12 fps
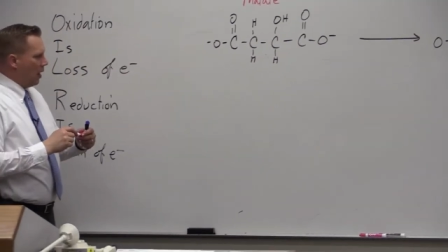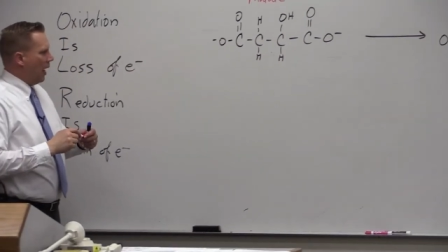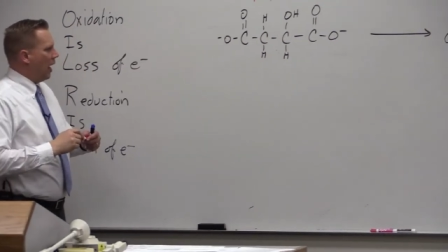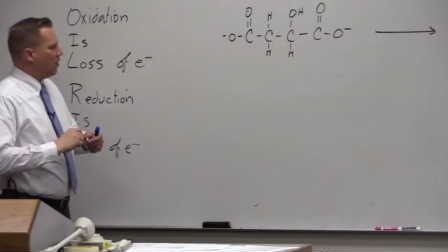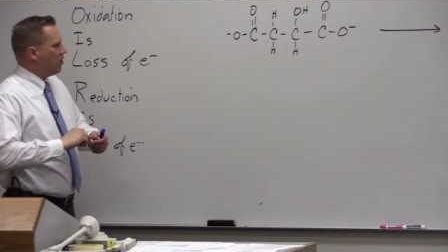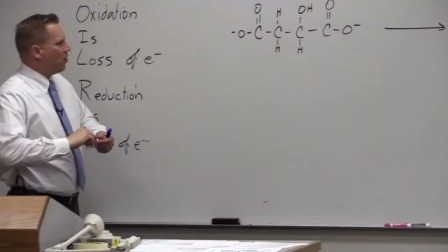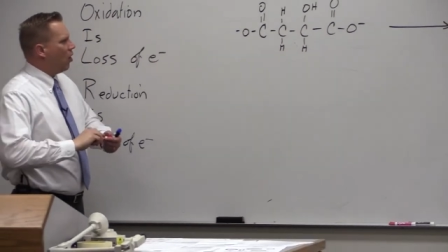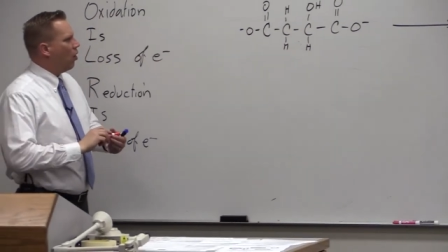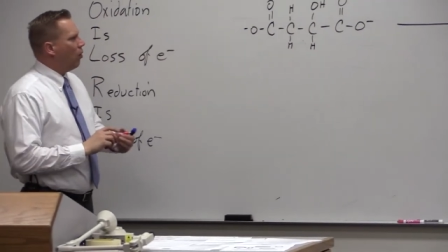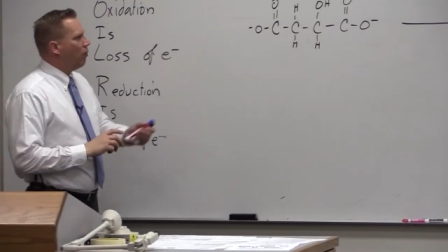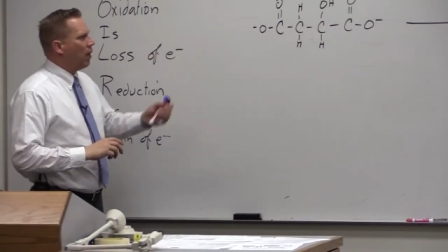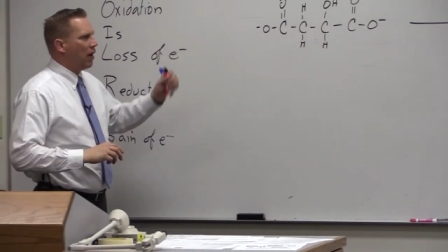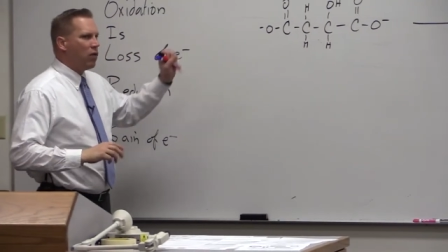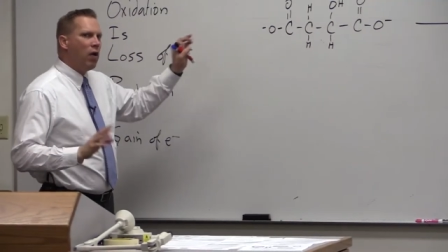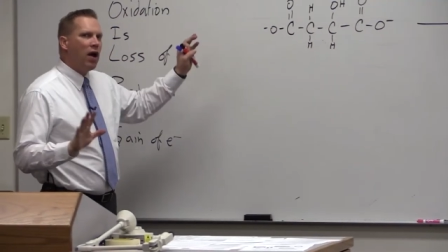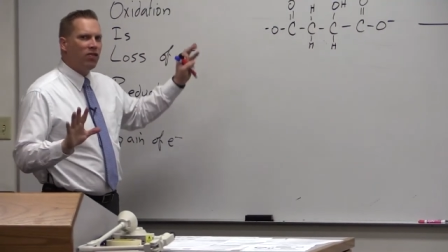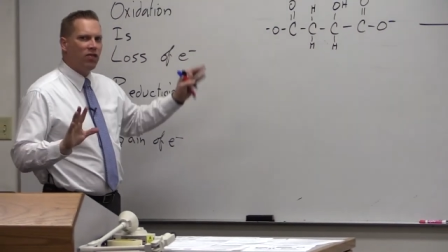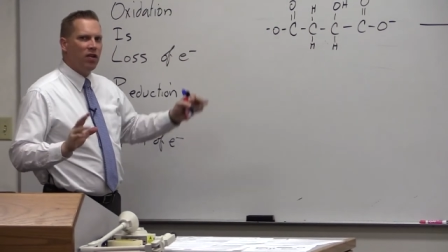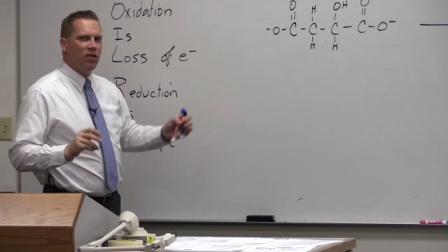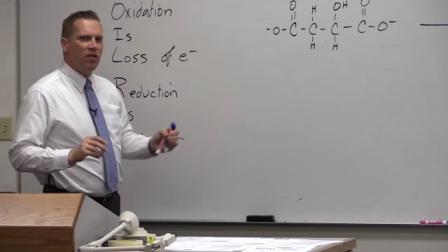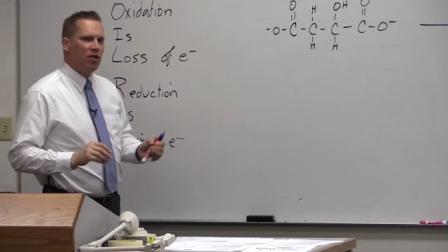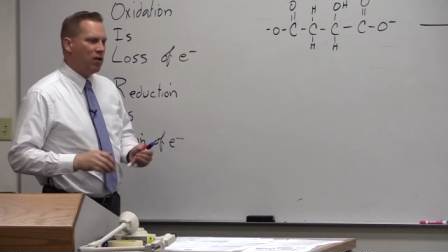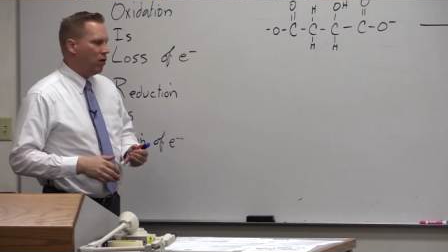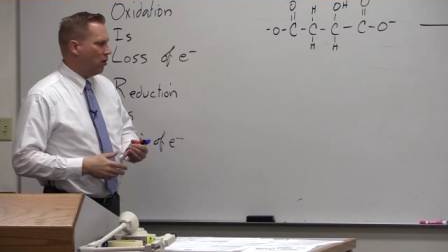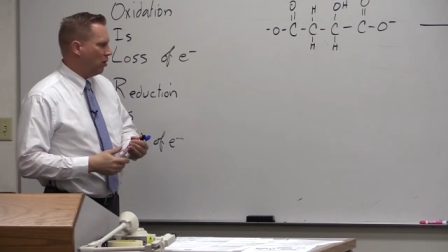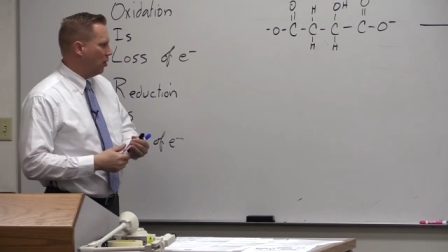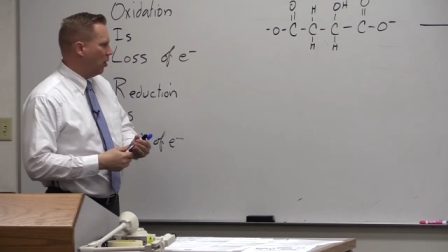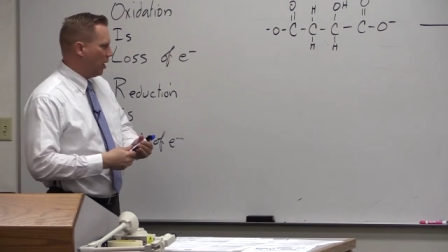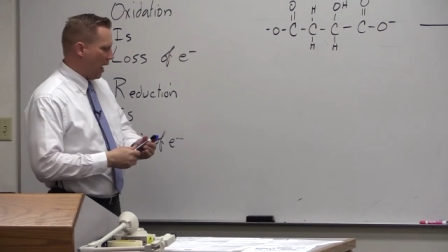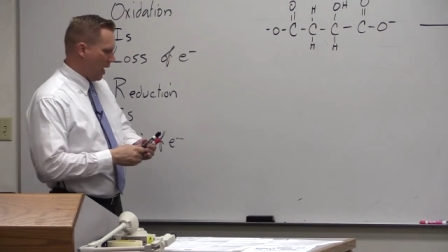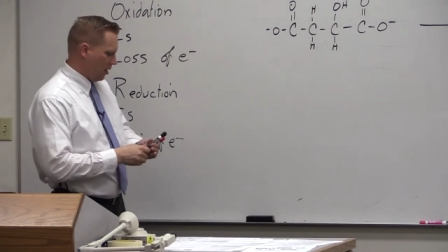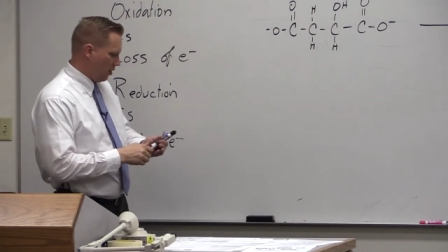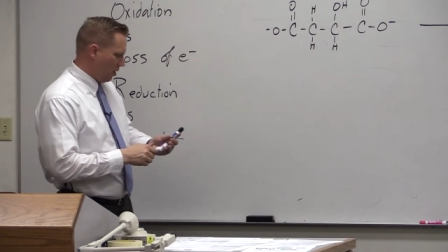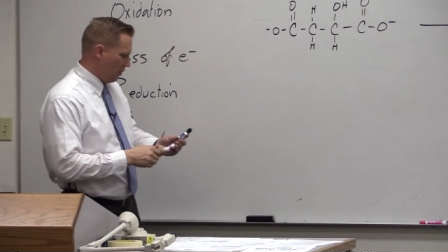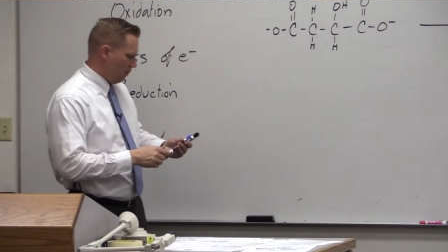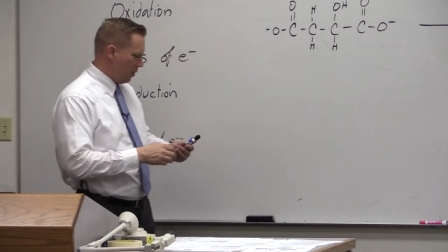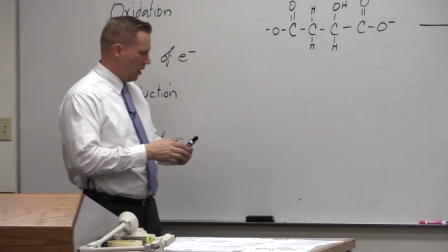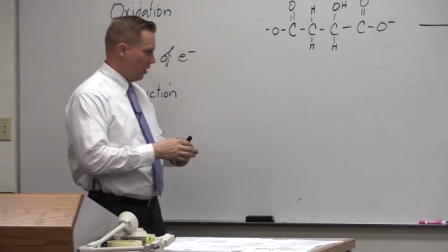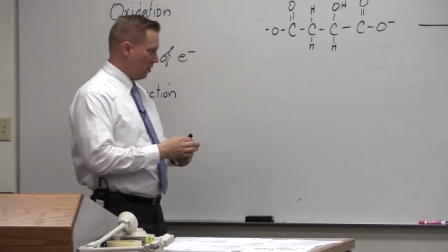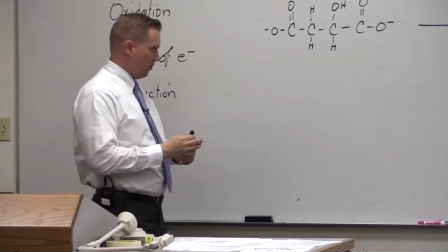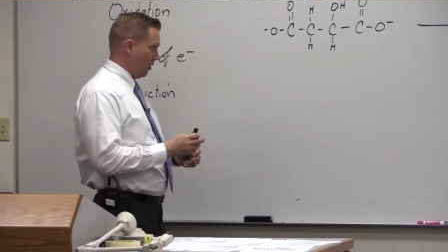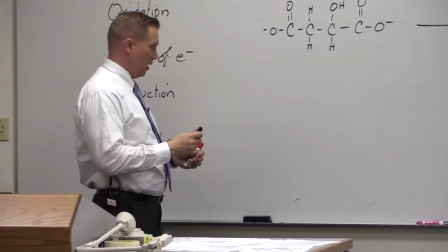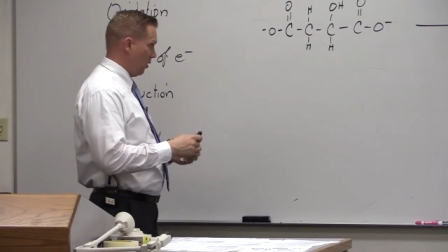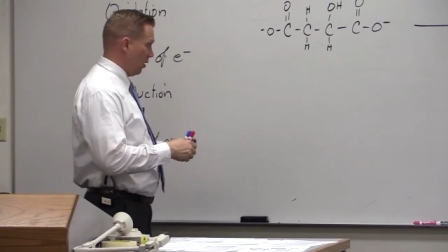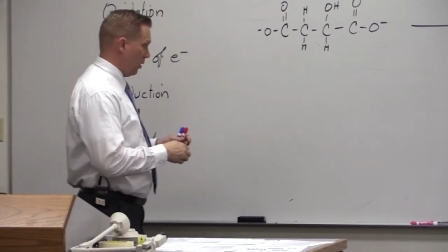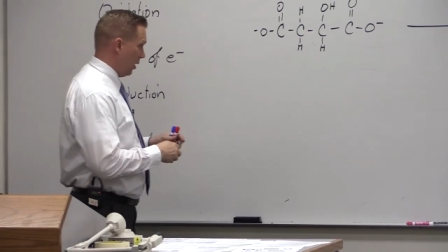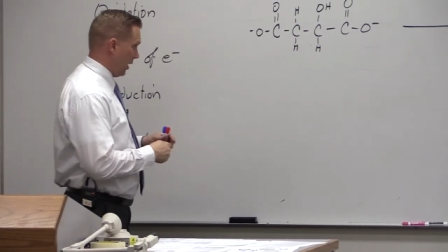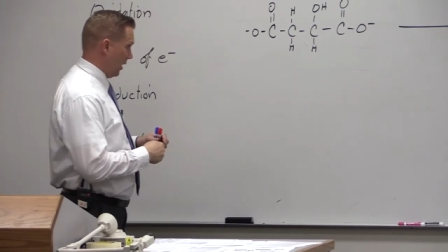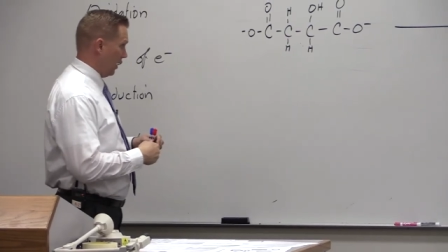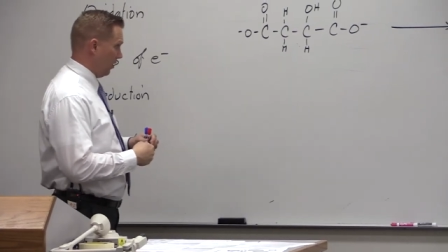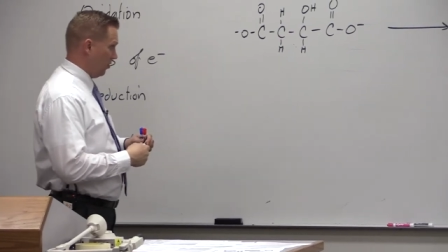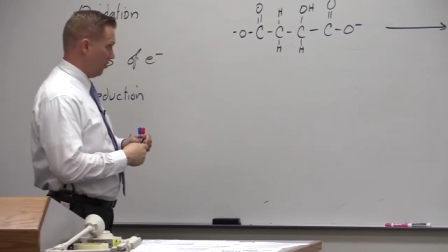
And so, my question to you to look at, and you can pause the video and look at these